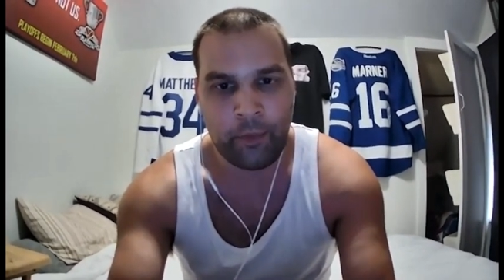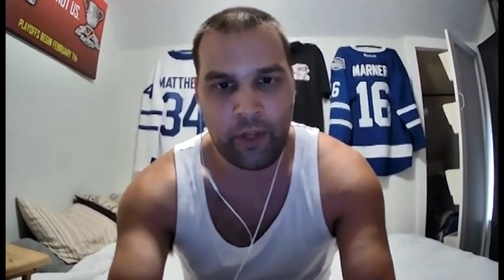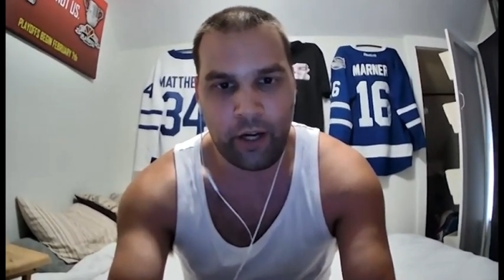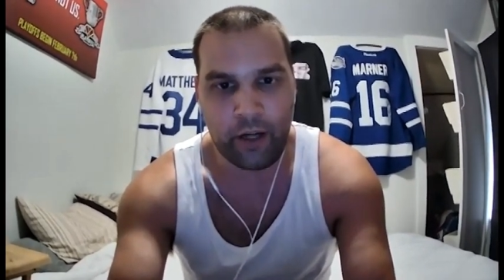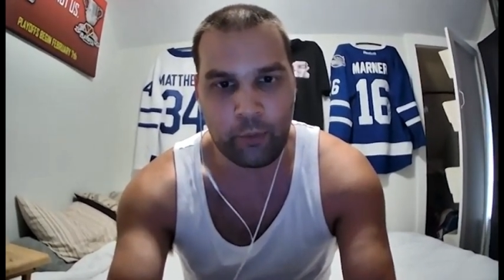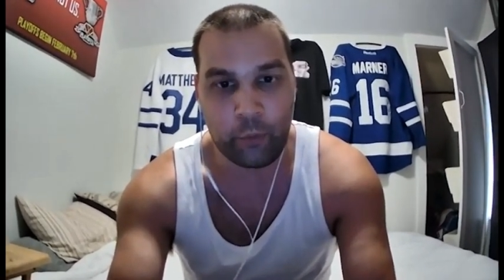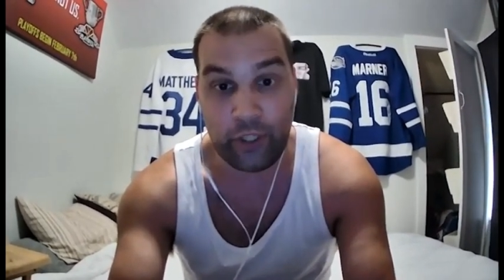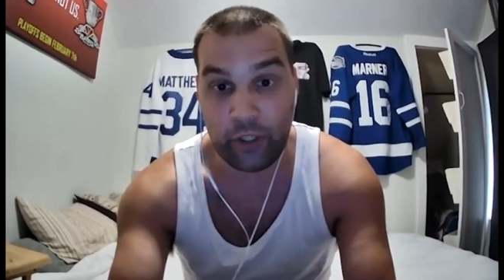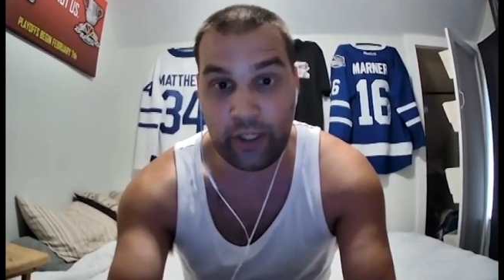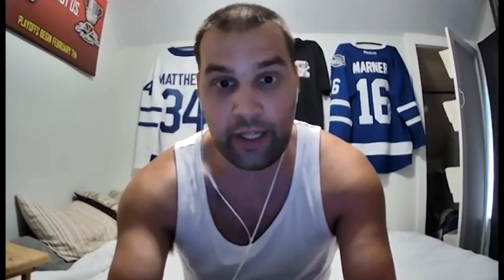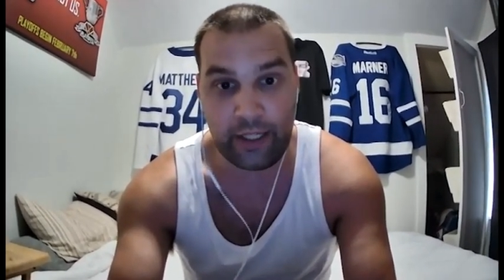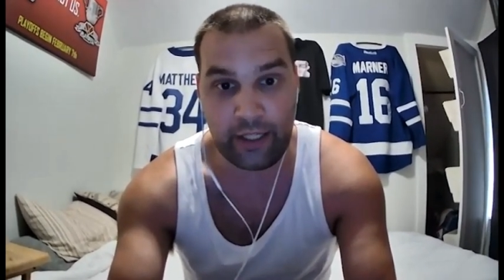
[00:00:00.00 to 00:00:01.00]
um, we are
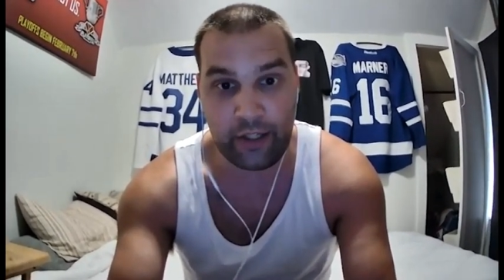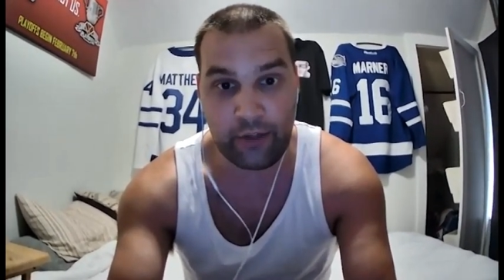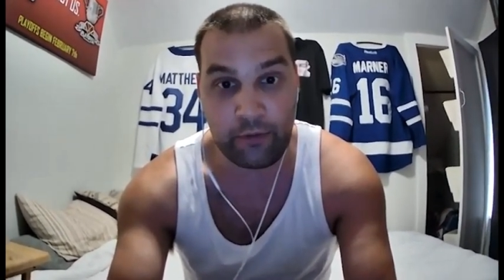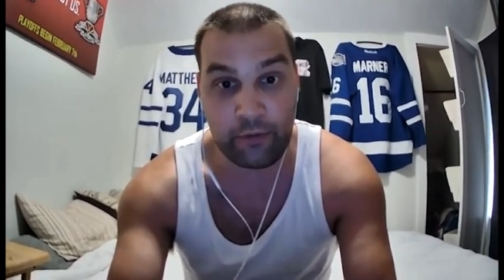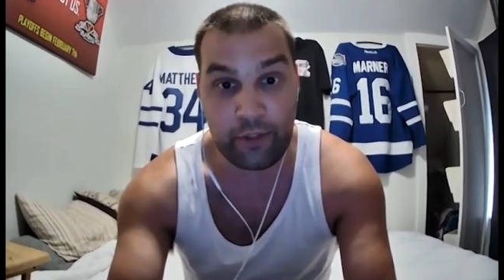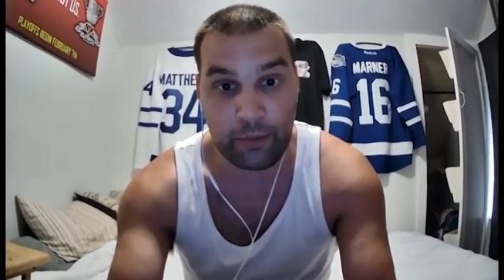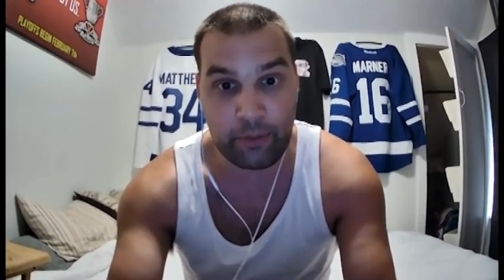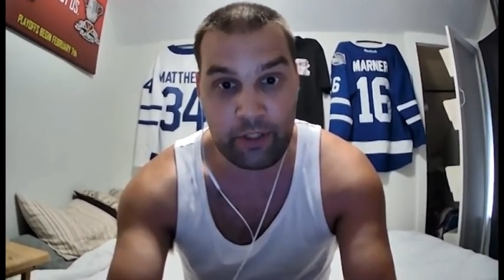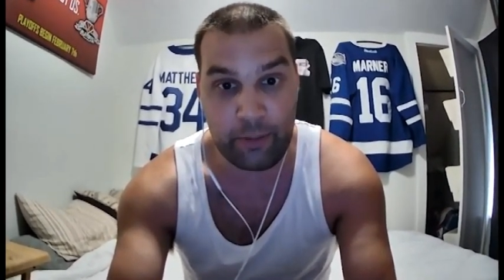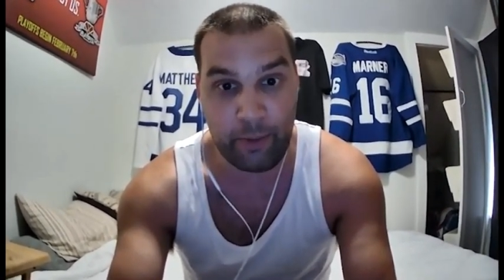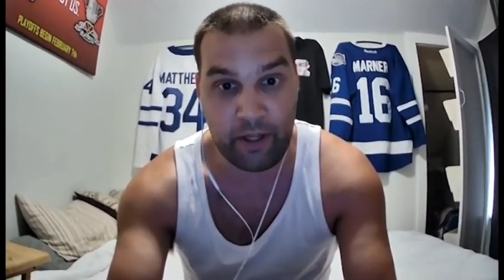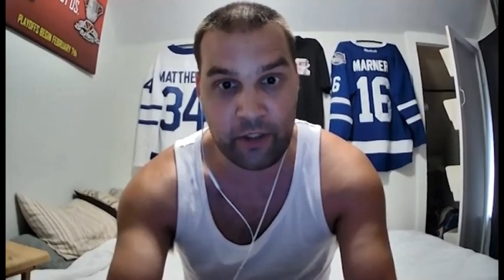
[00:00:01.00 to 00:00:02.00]
getting geared for something
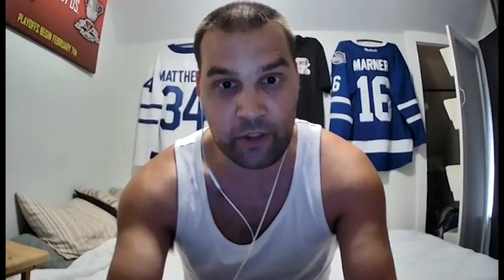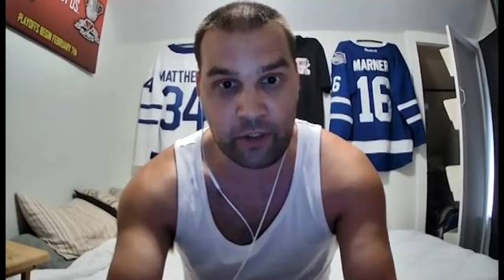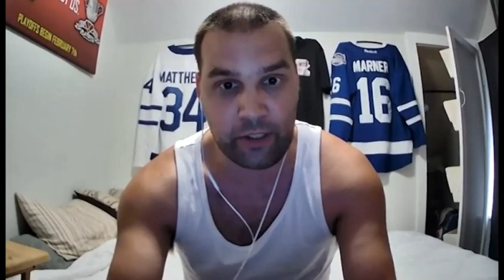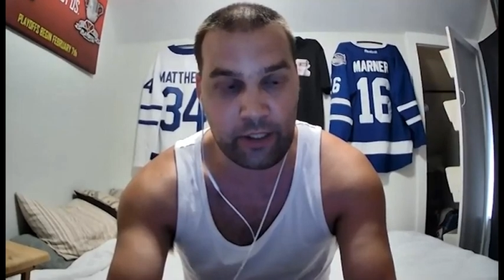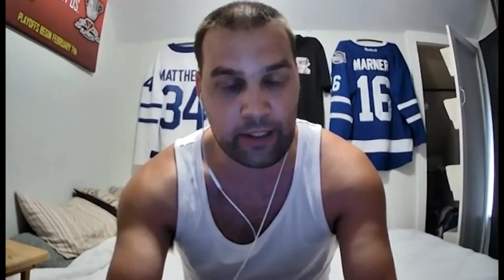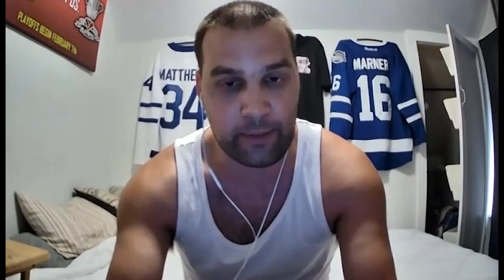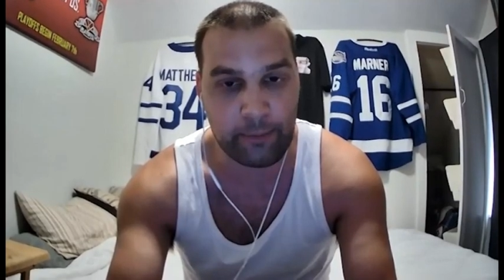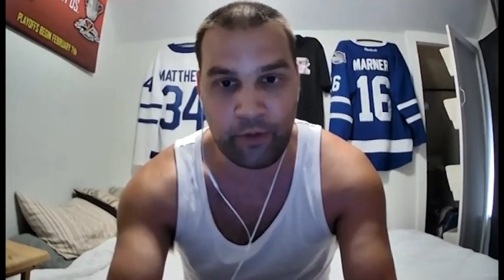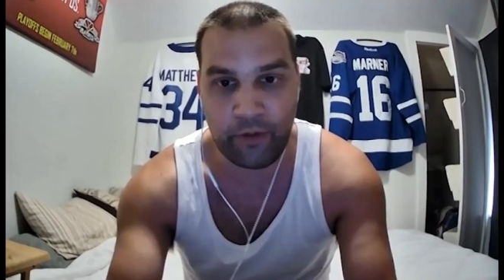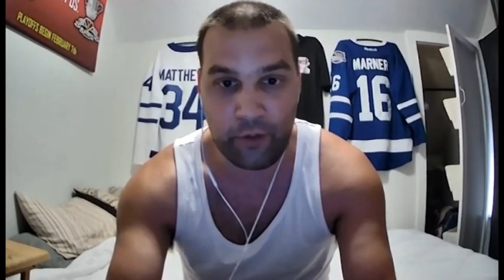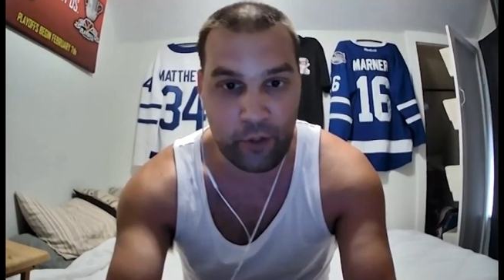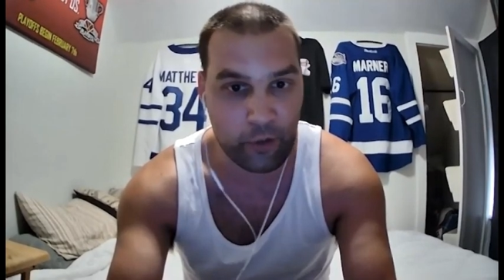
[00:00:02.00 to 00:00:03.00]
special. Um,
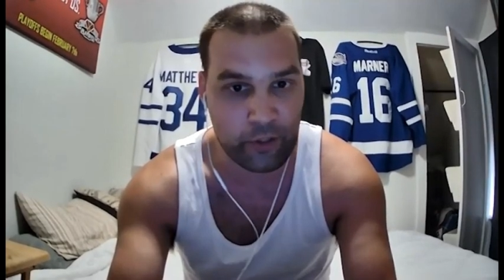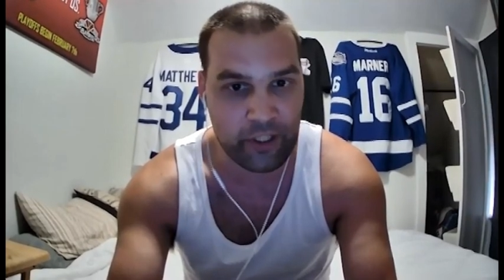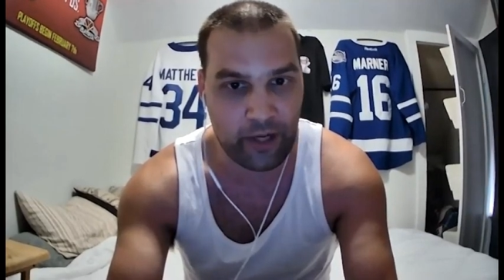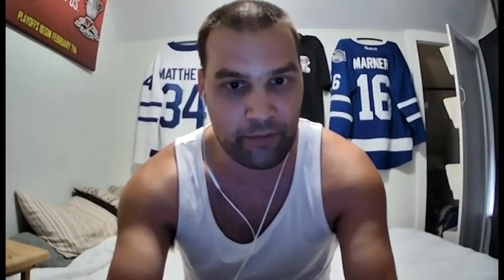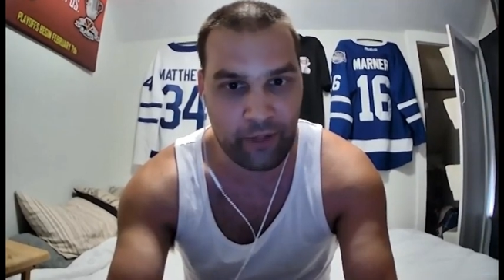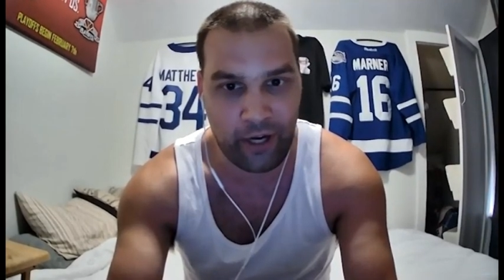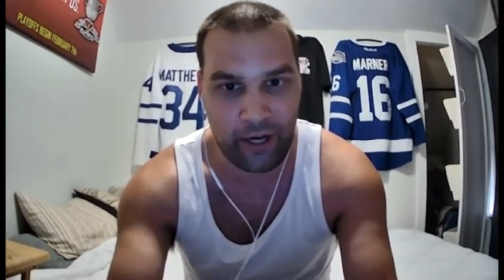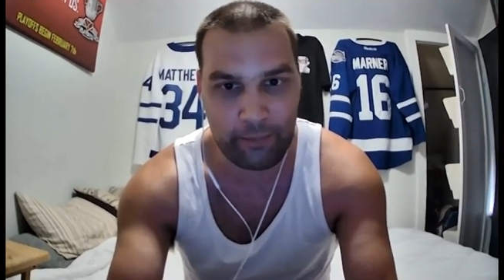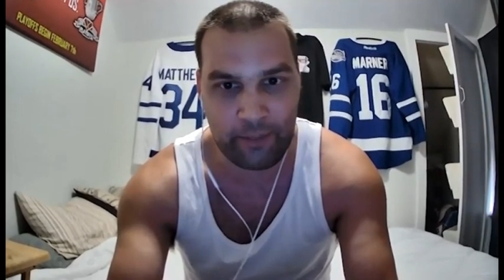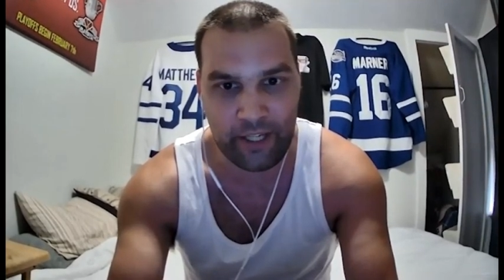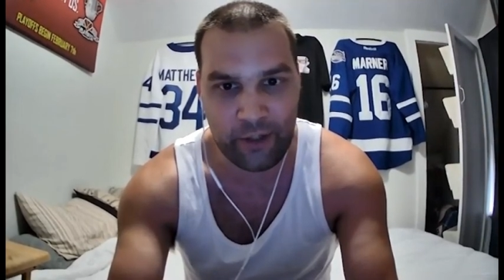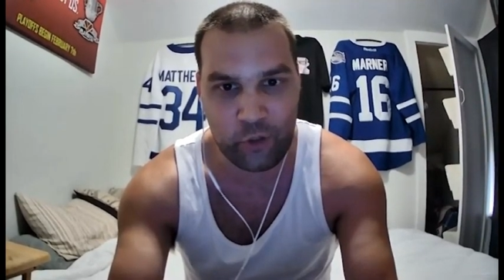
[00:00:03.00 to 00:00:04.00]
if you noticed off the hop,
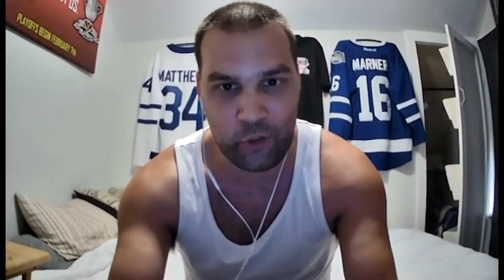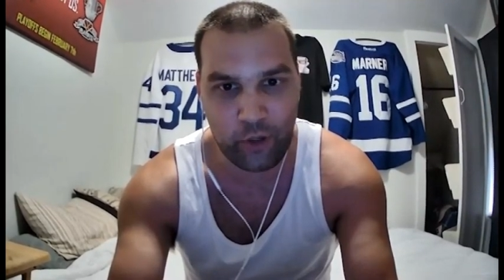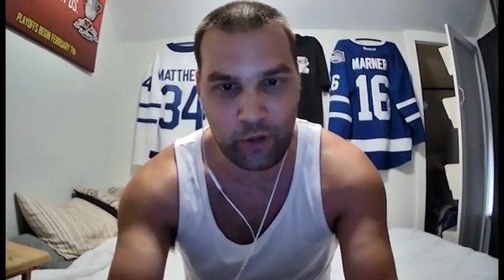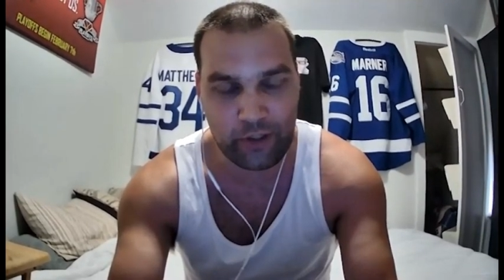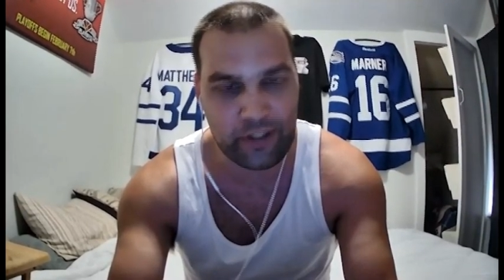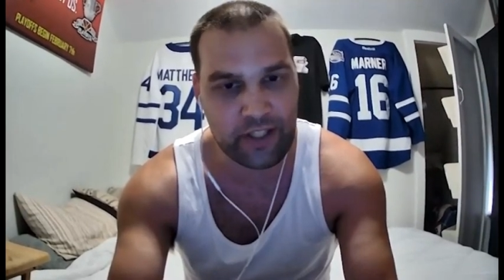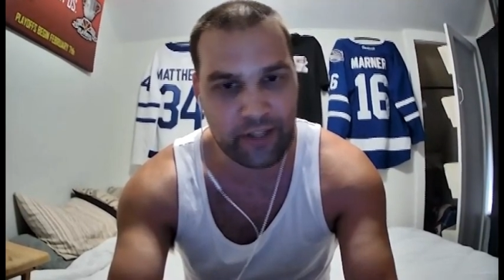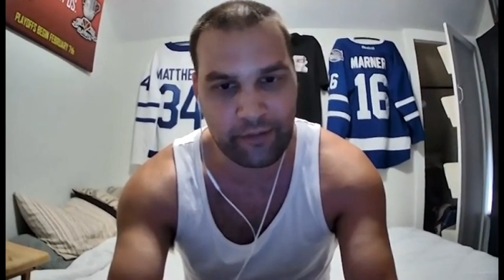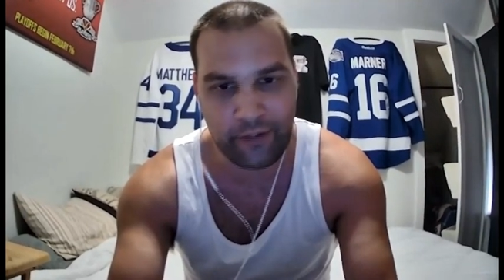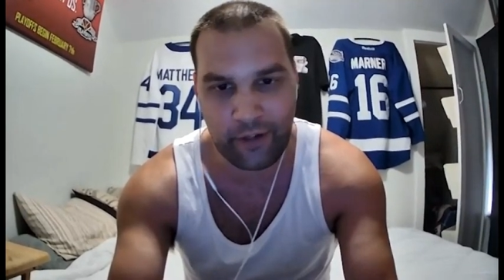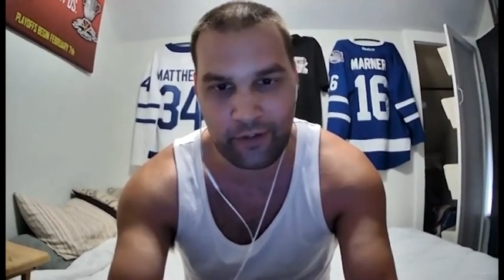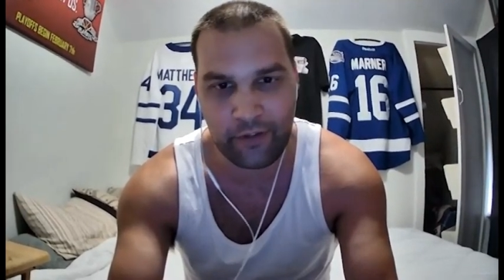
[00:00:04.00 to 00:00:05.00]
the intro, it's uh,
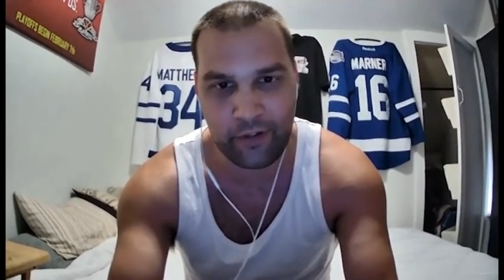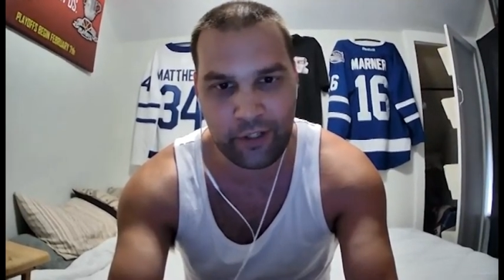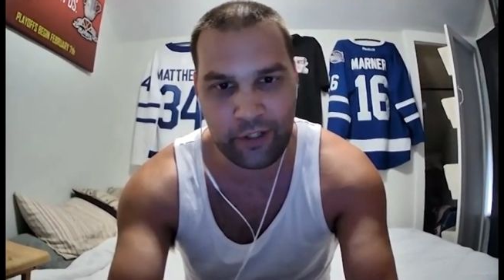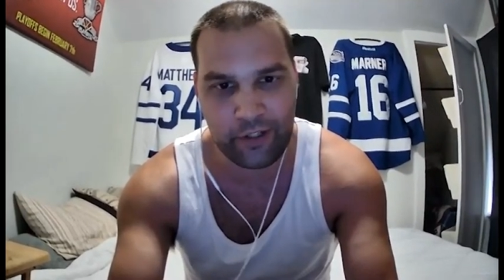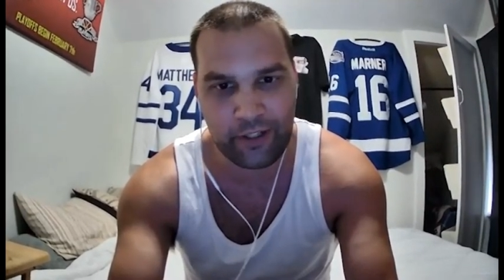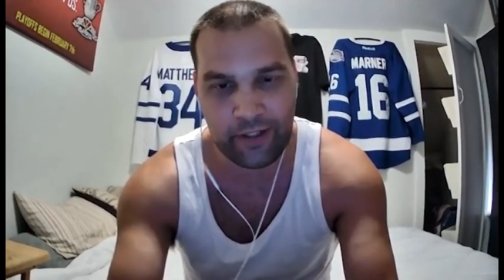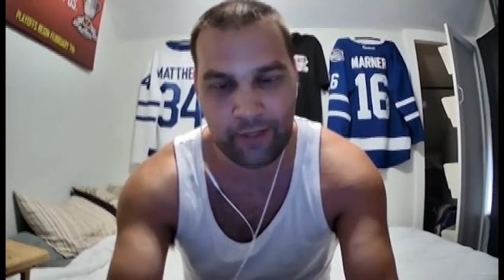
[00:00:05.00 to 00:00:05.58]
very, very good.